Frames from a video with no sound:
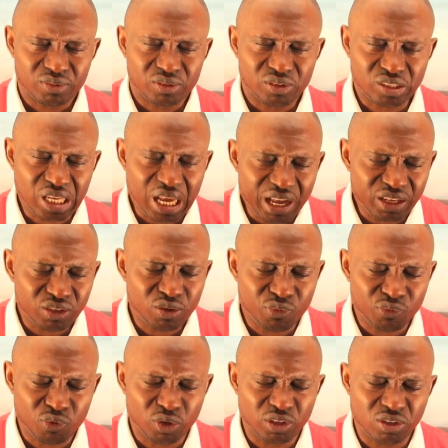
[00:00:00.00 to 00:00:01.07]
Thank you
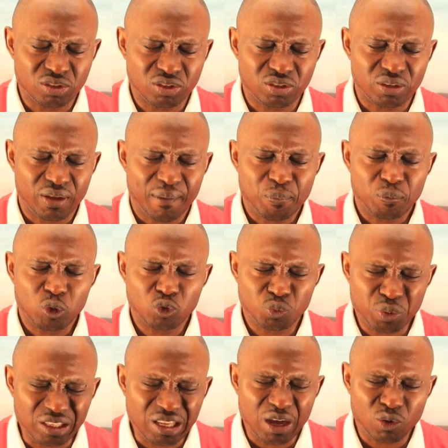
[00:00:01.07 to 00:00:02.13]
for this
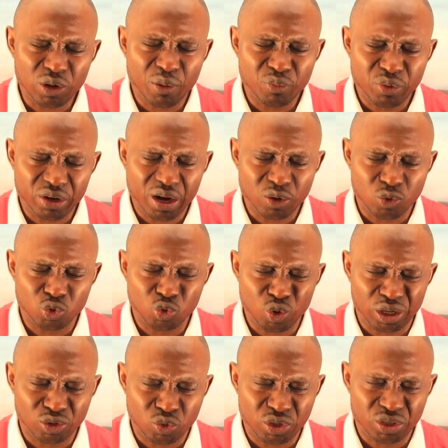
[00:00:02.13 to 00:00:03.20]
spectacular miracle you
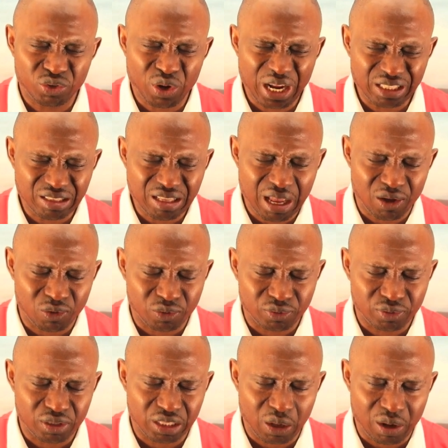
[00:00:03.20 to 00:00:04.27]
are doing right now
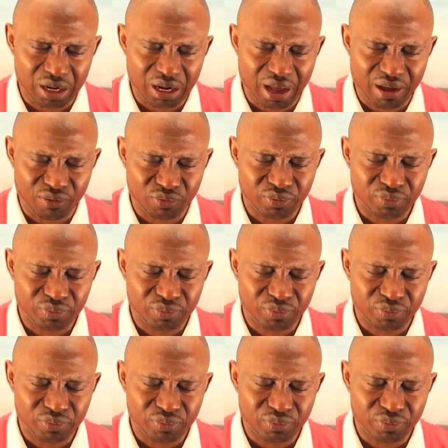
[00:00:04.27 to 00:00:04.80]
in our life.